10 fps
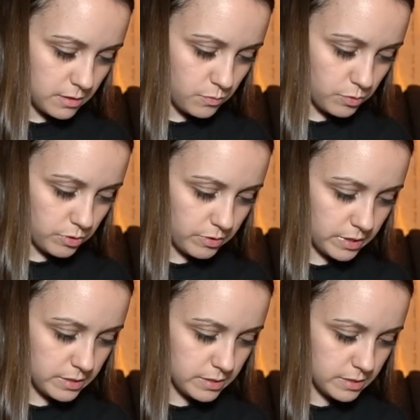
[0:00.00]
You won't
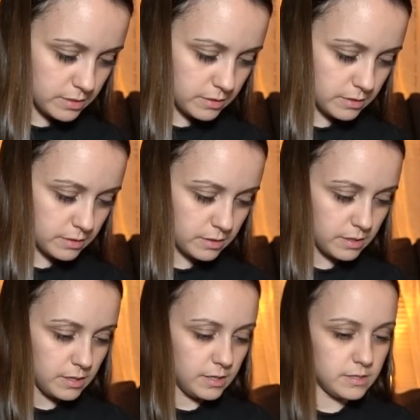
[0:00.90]
notice.
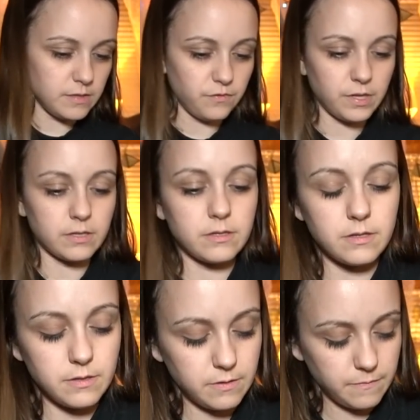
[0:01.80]
Easy
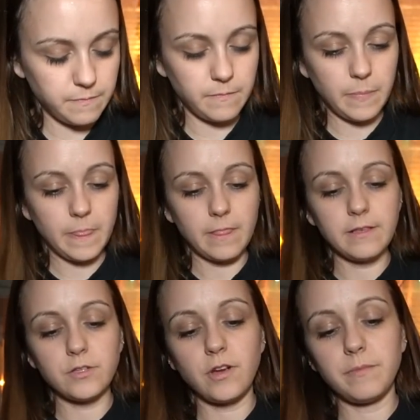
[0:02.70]
fix.
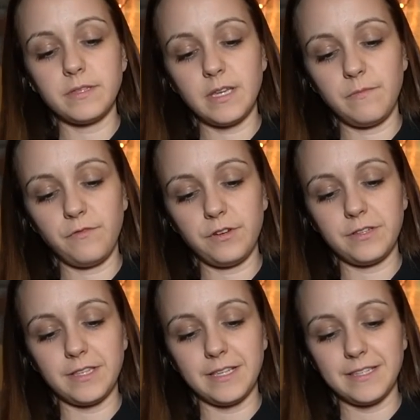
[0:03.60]
Let's grab the tape
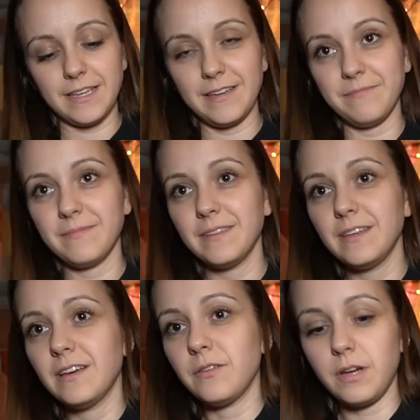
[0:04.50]
first this time.
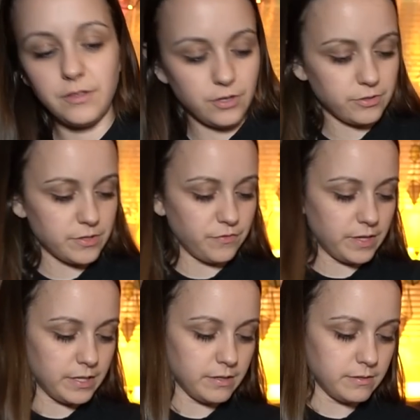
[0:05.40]
Oh god, the girls are
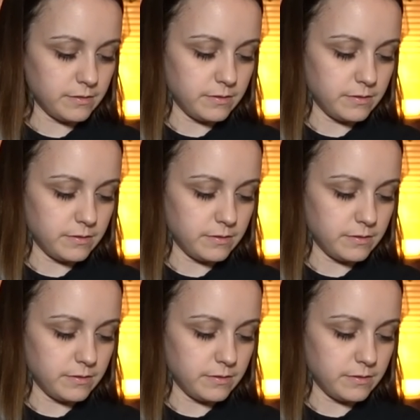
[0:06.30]
fighting.